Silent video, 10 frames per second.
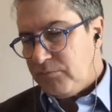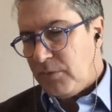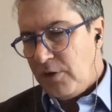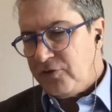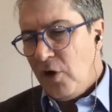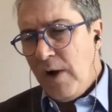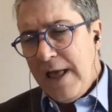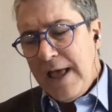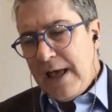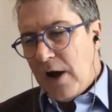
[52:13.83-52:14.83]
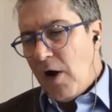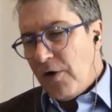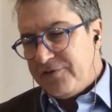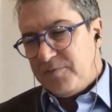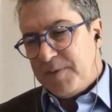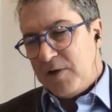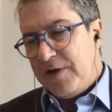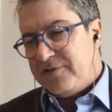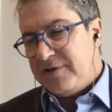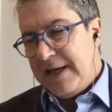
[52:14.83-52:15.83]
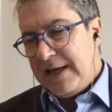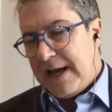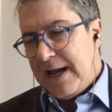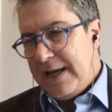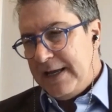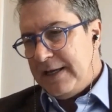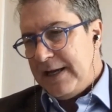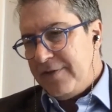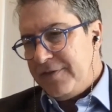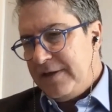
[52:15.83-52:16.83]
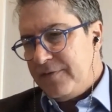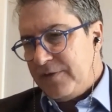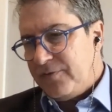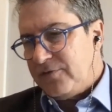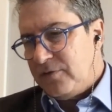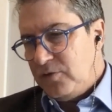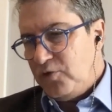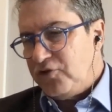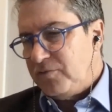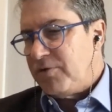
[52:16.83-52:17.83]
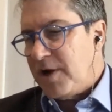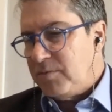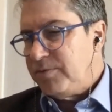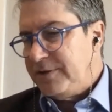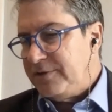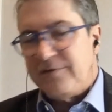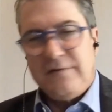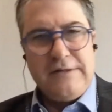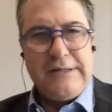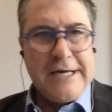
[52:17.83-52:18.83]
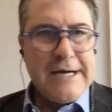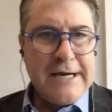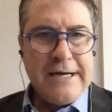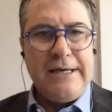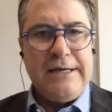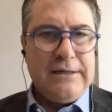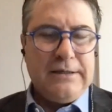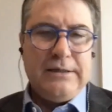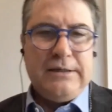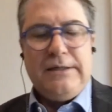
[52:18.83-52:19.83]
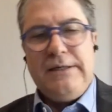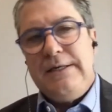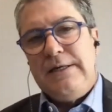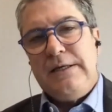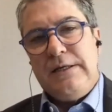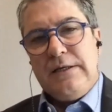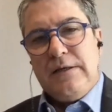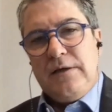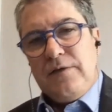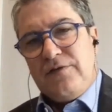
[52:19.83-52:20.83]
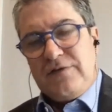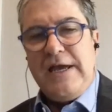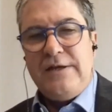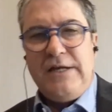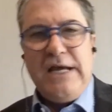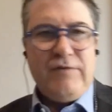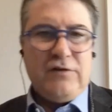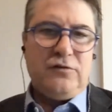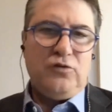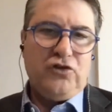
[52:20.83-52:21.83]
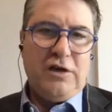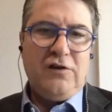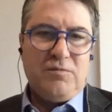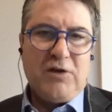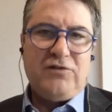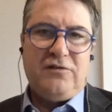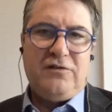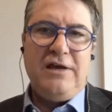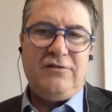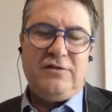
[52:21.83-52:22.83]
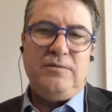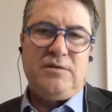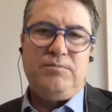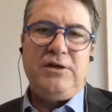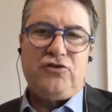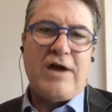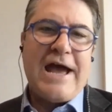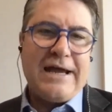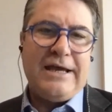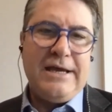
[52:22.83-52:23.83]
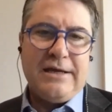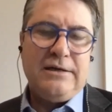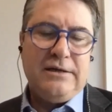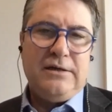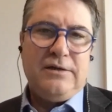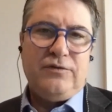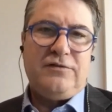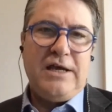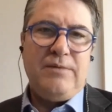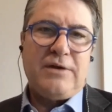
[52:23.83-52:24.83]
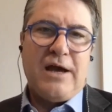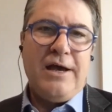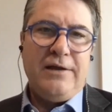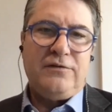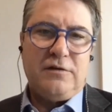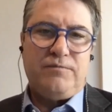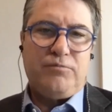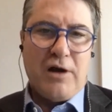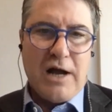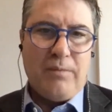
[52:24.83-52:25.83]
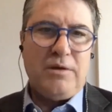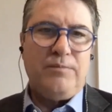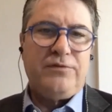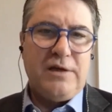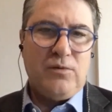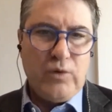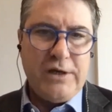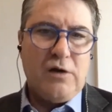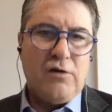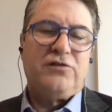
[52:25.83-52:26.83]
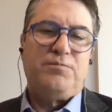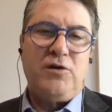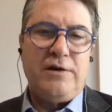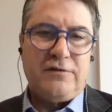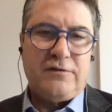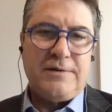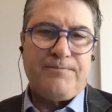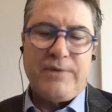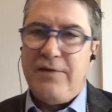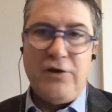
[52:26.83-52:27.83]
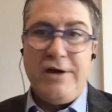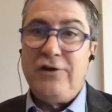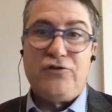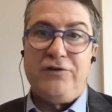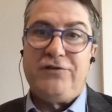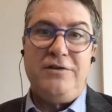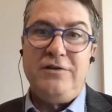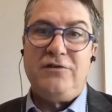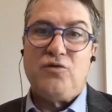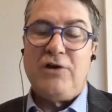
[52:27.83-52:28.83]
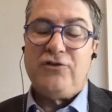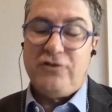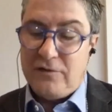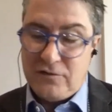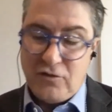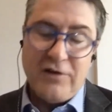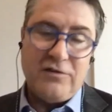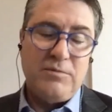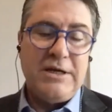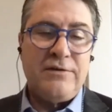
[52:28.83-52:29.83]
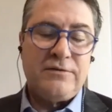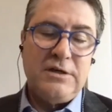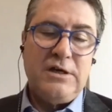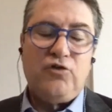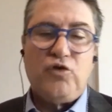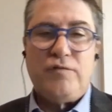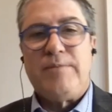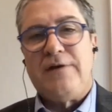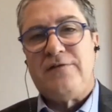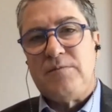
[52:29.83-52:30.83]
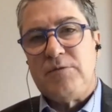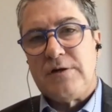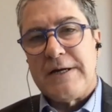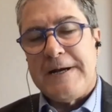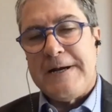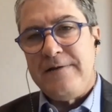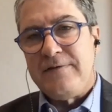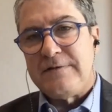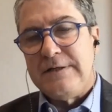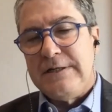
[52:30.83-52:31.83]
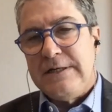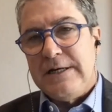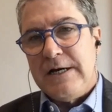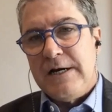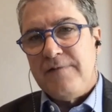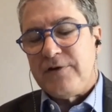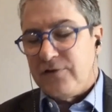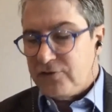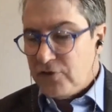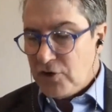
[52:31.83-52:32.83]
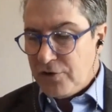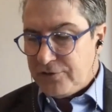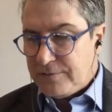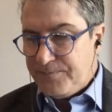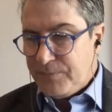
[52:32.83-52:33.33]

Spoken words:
So all this is by way of saying, I think that the solution probably doesn't lie in the Scandinavian solution, in as much as they seem to be tracking the same kinds of problems that we are experiencing. And their interest in these questions strikes me as driven by similar kinds of concerns.